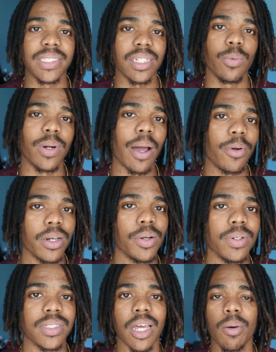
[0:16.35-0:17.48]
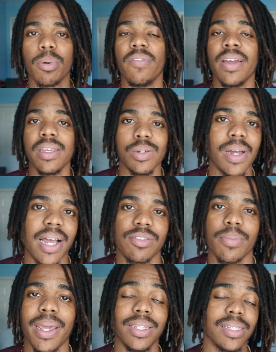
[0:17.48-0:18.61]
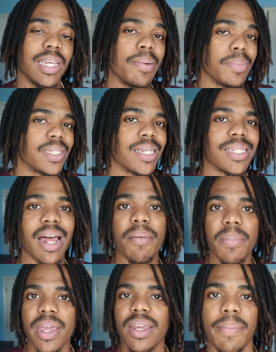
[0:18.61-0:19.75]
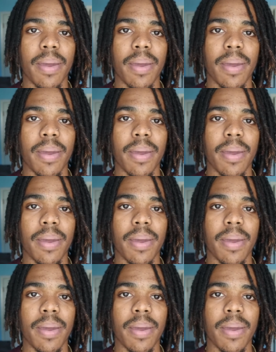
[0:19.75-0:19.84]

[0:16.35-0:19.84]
basically what I want to do is help prevent you guys from making the same mistakes that I made,